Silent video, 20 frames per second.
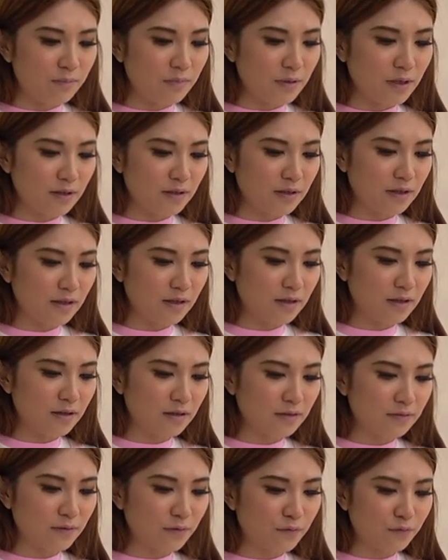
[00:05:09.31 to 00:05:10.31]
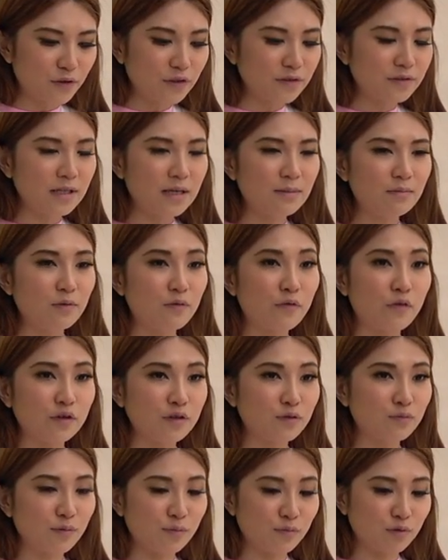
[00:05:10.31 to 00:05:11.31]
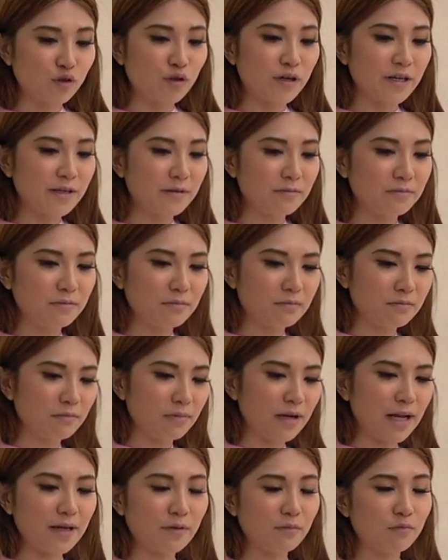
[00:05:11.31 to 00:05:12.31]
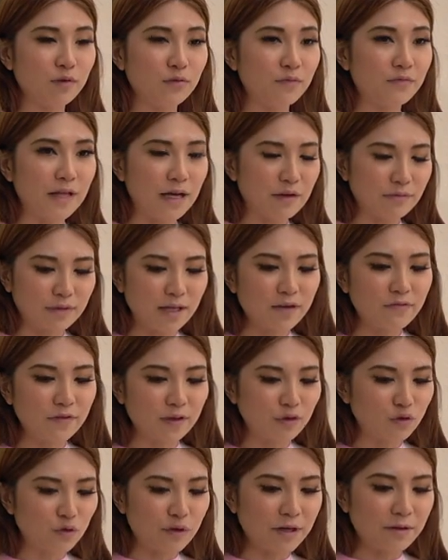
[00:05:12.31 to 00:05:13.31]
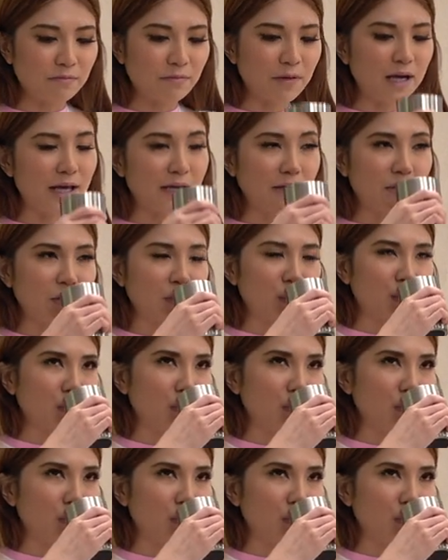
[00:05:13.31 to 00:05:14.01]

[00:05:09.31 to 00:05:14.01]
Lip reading: But the first time, of course, we will try it black without nothing. Try it black.